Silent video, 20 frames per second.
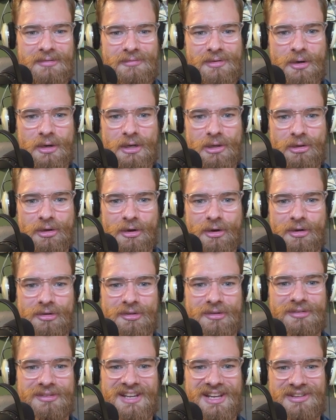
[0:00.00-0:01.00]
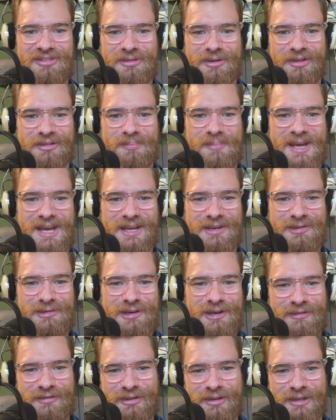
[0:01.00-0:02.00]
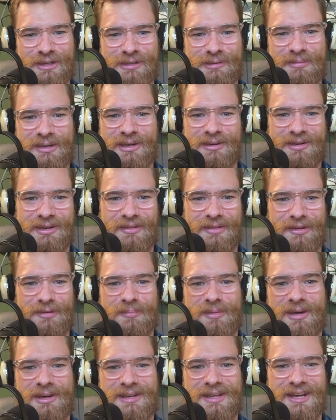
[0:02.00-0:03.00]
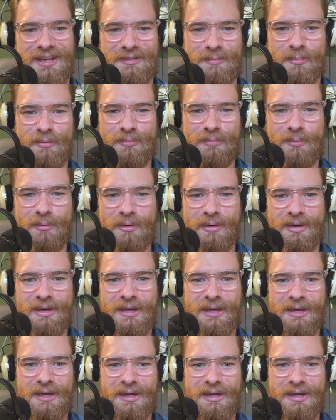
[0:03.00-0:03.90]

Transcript: very large and dangerous man who I've talked about on this podcast before.